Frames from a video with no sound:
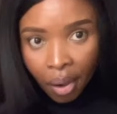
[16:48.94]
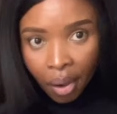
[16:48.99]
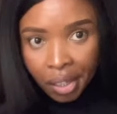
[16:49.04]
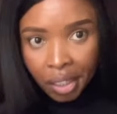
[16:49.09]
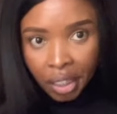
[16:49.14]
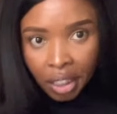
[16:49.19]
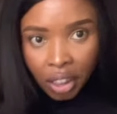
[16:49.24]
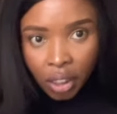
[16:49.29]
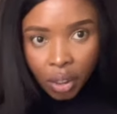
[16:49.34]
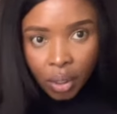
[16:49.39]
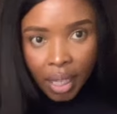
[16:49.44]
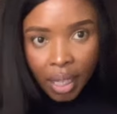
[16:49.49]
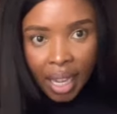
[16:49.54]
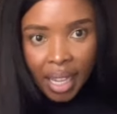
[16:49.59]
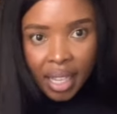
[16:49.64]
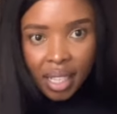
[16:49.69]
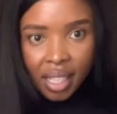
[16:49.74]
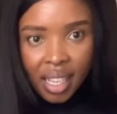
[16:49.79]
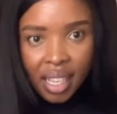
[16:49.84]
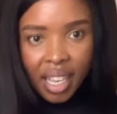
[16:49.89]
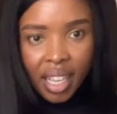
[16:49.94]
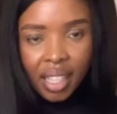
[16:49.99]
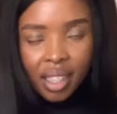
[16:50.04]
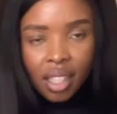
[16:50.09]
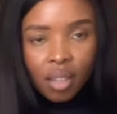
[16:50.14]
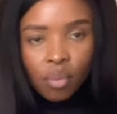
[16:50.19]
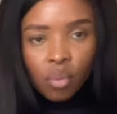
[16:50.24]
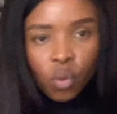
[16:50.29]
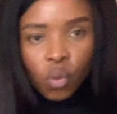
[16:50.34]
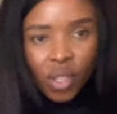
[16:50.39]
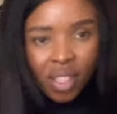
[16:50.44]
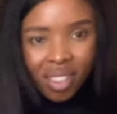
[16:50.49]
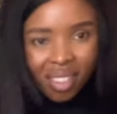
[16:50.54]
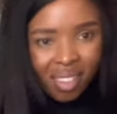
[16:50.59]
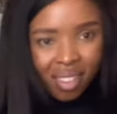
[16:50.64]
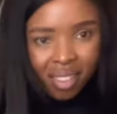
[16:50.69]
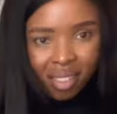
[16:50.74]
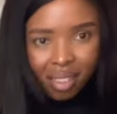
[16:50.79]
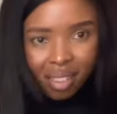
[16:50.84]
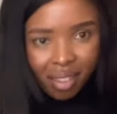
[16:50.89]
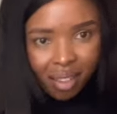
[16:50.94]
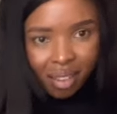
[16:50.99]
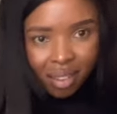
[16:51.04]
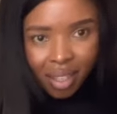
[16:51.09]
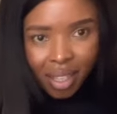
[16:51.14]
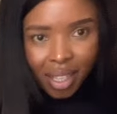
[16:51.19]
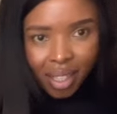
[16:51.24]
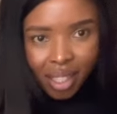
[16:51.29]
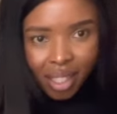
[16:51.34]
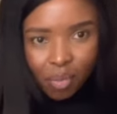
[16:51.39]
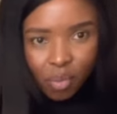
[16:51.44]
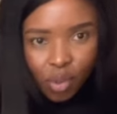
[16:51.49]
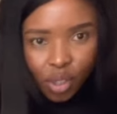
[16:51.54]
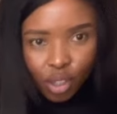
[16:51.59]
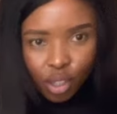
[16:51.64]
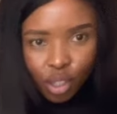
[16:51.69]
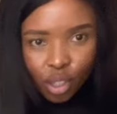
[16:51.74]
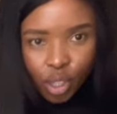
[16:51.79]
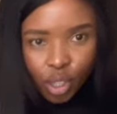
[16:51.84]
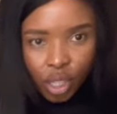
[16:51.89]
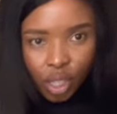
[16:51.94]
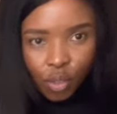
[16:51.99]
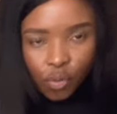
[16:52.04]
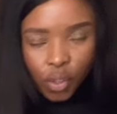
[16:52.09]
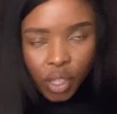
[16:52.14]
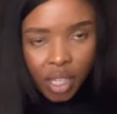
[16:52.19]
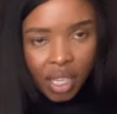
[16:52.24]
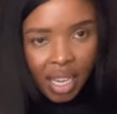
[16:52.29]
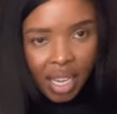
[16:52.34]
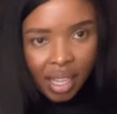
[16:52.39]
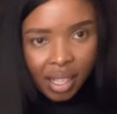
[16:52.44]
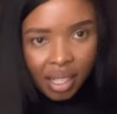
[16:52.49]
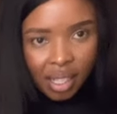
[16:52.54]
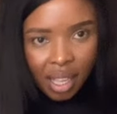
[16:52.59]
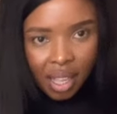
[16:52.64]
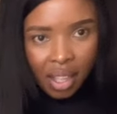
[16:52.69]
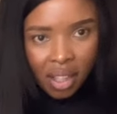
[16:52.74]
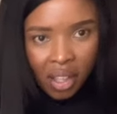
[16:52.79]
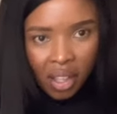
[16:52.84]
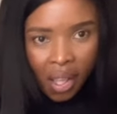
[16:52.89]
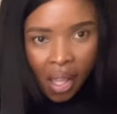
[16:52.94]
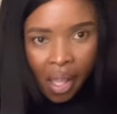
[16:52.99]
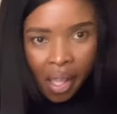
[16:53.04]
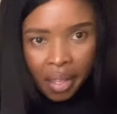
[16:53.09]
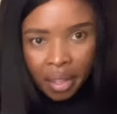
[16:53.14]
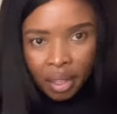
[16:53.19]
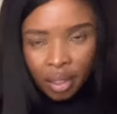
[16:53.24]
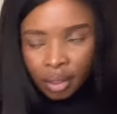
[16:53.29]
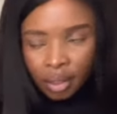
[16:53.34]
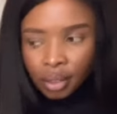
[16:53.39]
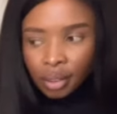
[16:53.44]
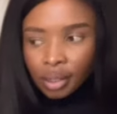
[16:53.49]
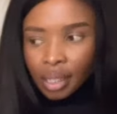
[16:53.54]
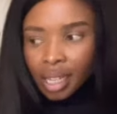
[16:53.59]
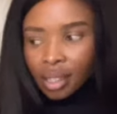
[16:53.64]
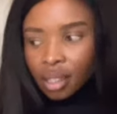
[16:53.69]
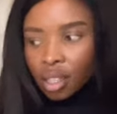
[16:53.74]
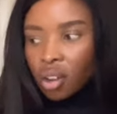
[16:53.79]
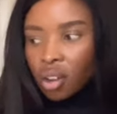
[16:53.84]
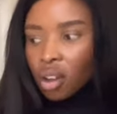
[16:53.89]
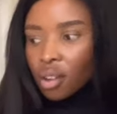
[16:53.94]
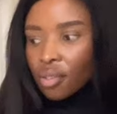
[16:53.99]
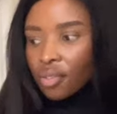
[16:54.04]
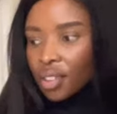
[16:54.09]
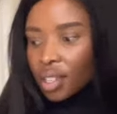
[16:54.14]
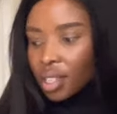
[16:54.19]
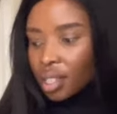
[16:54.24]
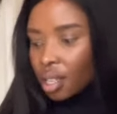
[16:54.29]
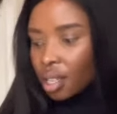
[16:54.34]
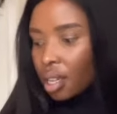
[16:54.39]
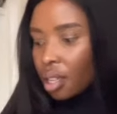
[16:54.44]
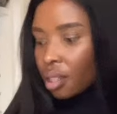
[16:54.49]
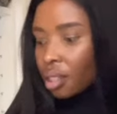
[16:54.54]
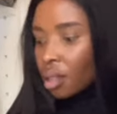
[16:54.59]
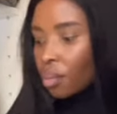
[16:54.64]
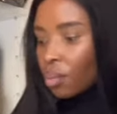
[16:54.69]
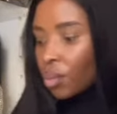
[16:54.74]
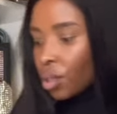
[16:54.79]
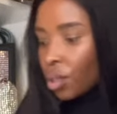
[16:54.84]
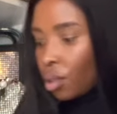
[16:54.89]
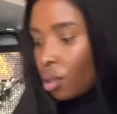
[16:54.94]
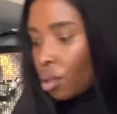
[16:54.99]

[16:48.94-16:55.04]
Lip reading: You know, guys, hit them with looks for days, eh? At the office, hit them with